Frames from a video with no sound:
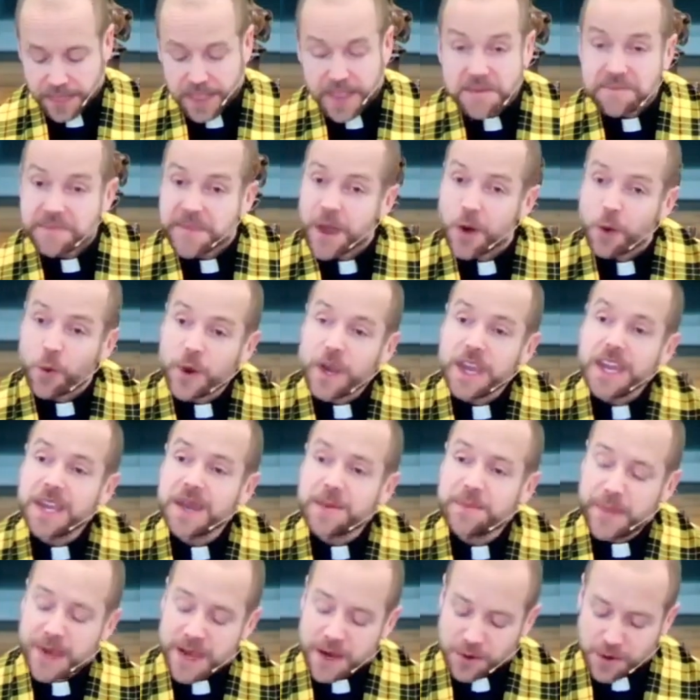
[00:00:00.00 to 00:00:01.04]
may we
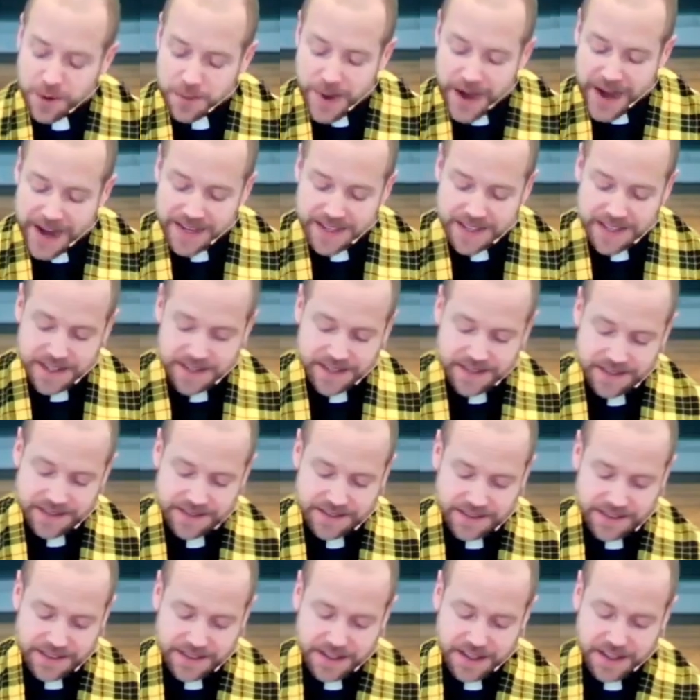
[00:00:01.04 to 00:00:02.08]
be reminded
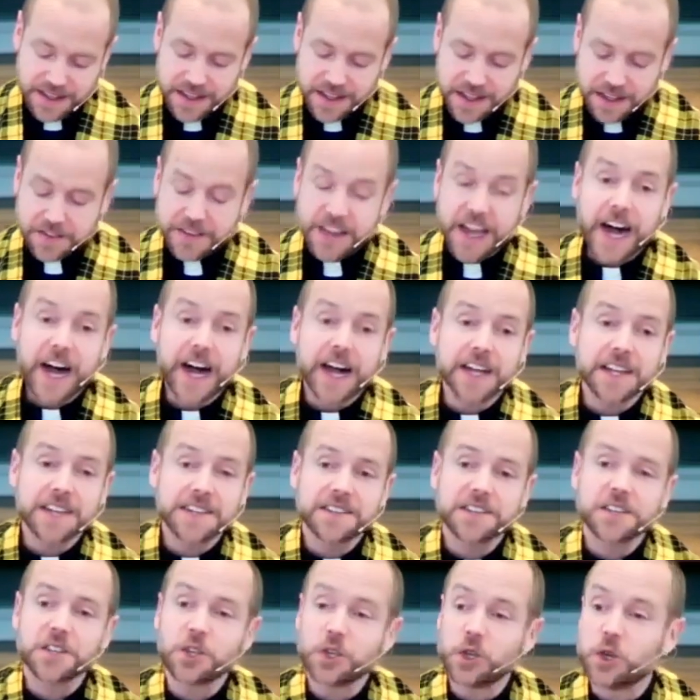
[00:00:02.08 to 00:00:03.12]
of
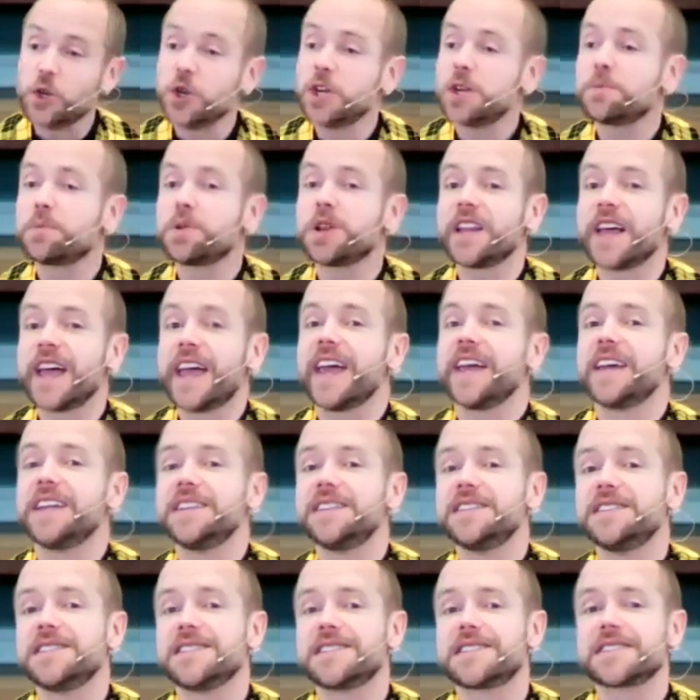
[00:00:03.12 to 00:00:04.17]
God's good
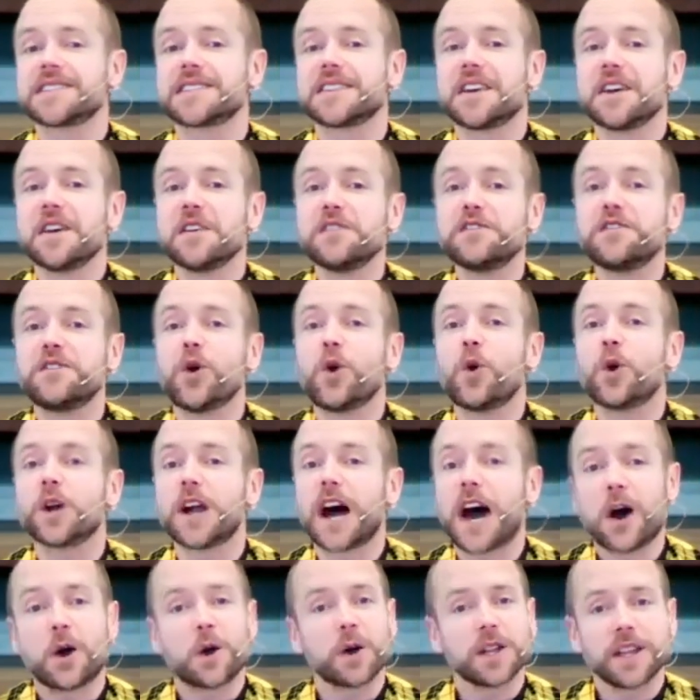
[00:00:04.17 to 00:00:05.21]
plans for
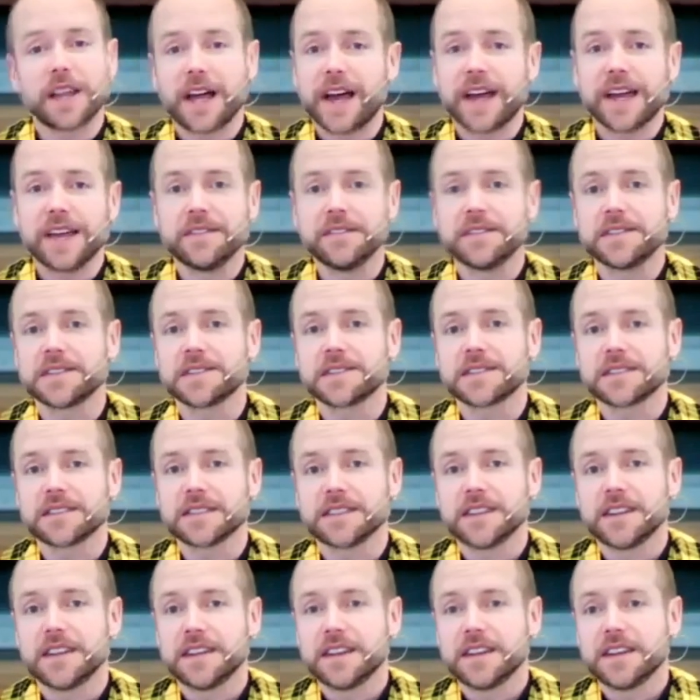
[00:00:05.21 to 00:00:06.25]
our lives,
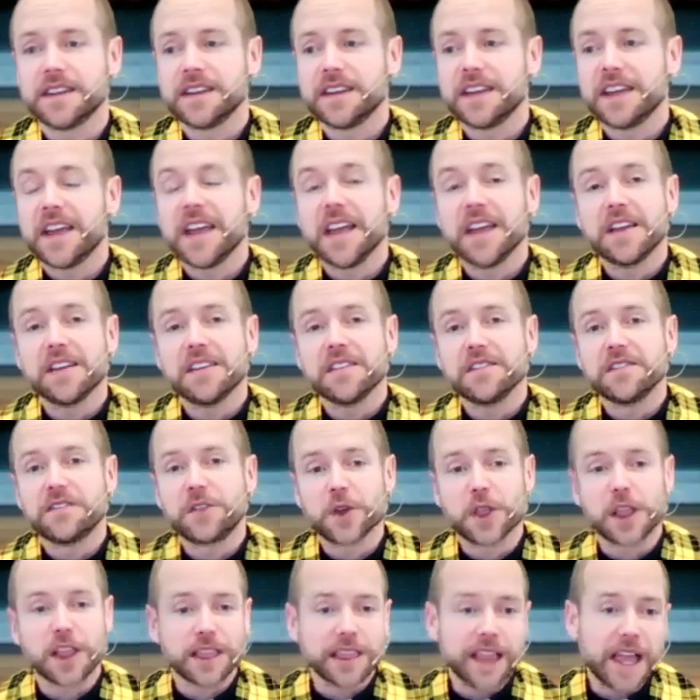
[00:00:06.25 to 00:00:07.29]
for
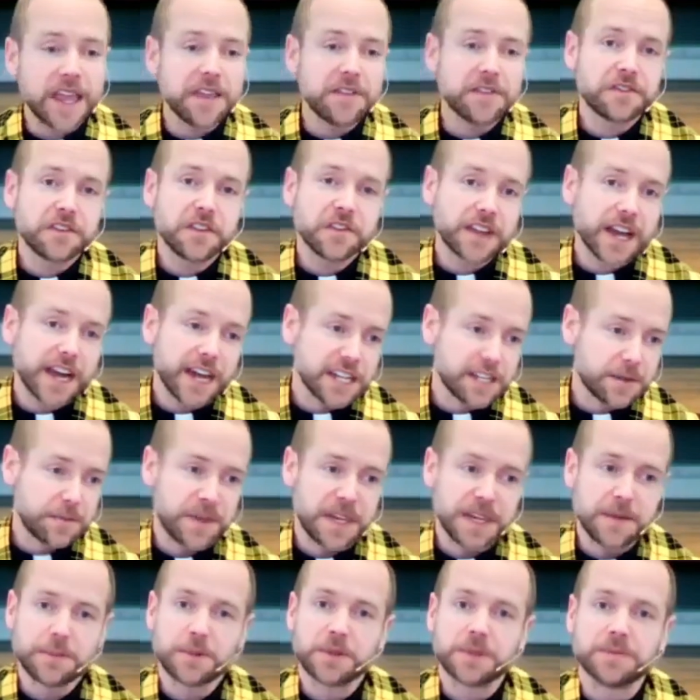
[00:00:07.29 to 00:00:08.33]
the life of God's
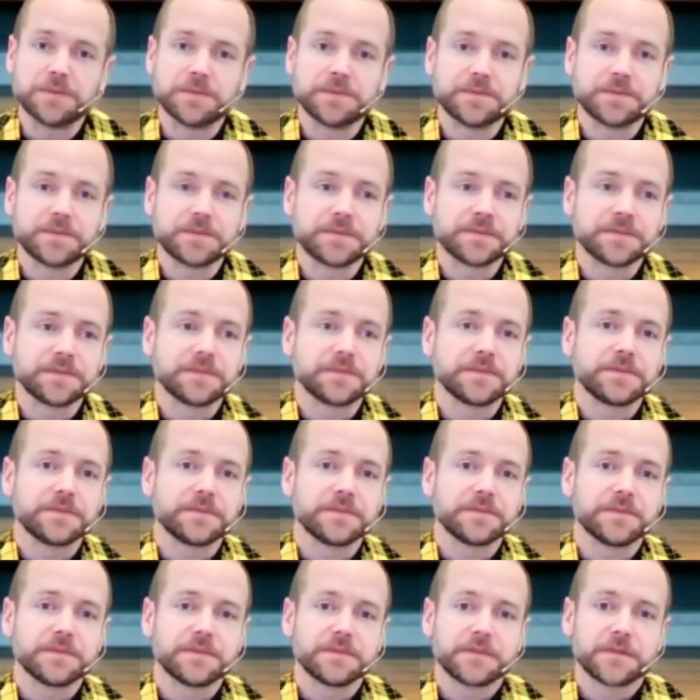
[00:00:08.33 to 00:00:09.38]
people,
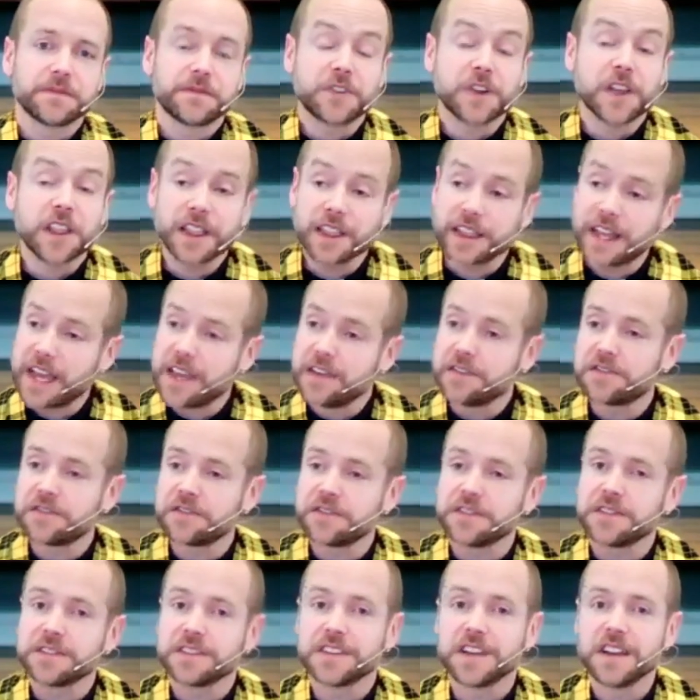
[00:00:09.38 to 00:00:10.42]
for the life
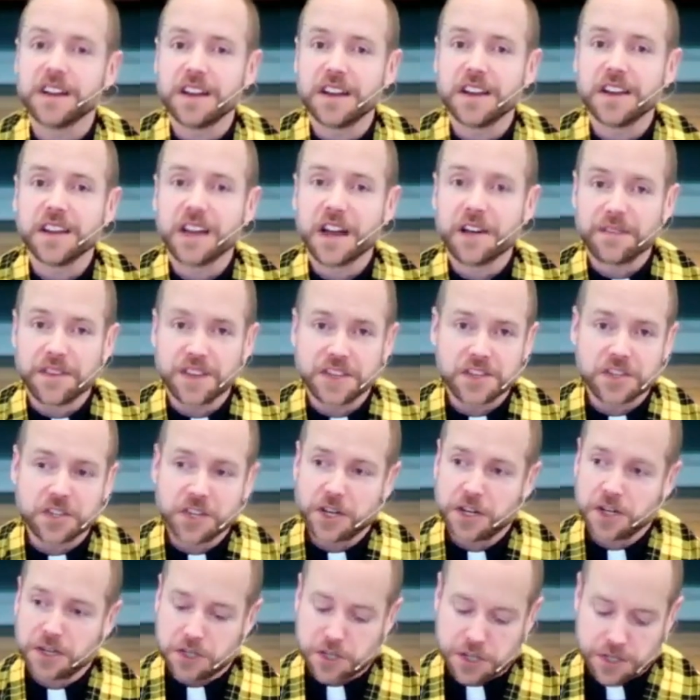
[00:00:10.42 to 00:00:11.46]
of this
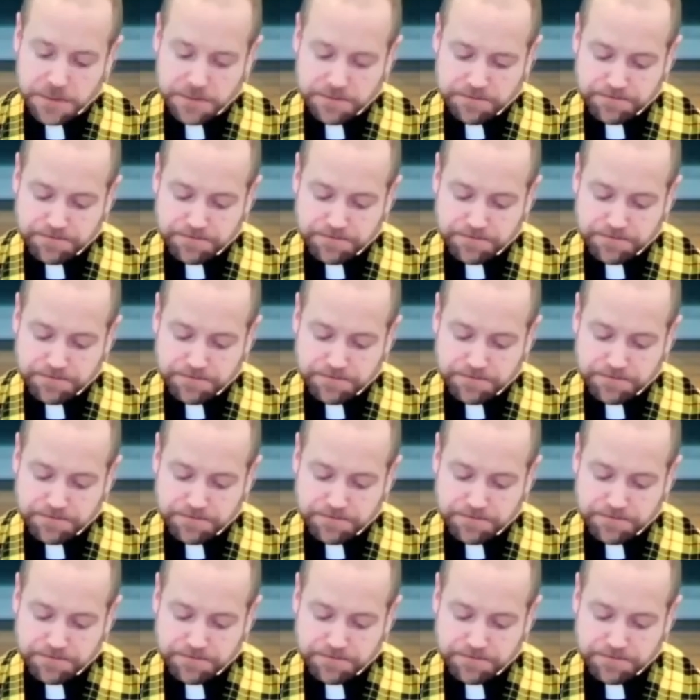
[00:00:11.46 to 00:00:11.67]
church.